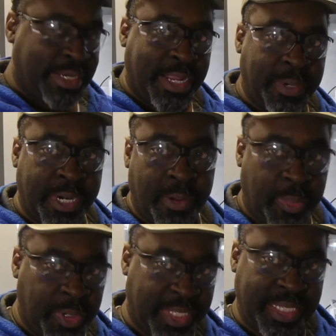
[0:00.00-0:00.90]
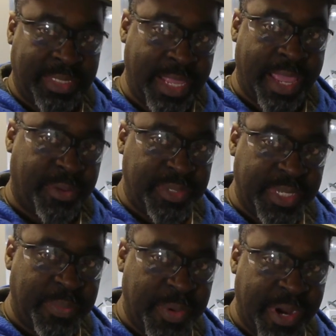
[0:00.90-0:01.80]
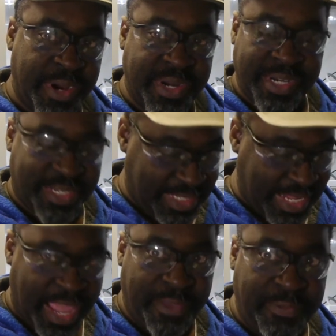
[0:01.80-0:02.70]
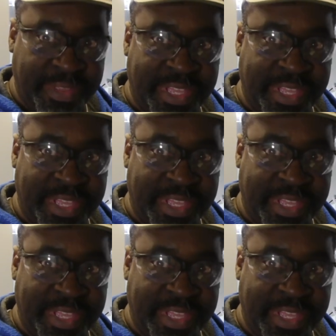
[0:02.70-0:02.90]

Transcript: I'm going to go put this down somewhere safe.